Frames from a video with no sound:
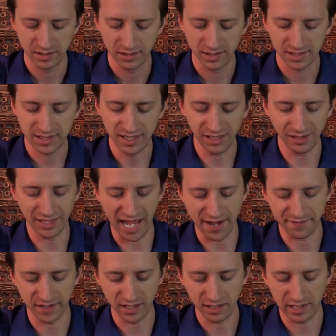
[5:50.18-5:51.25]
Still
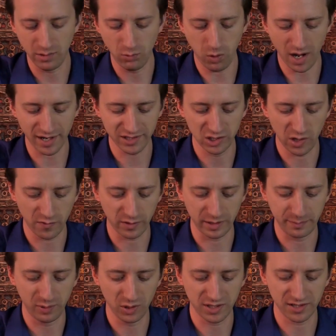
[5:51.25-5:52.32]
laughing, he walks over
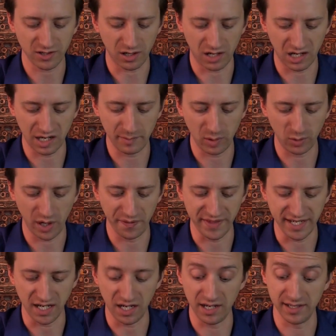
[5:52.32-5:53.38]
and puts his arm around
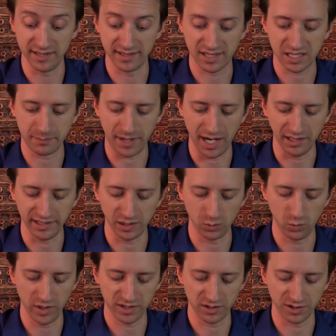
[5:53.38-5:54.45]
the unsmiling
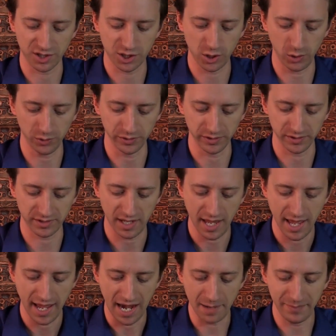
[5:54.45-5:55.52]
wizard's shoulders
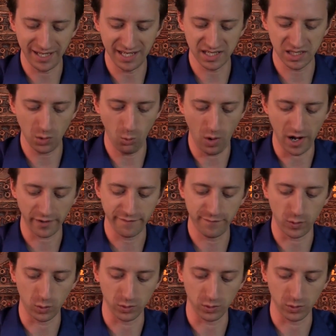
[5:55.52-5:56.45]
and begins to walk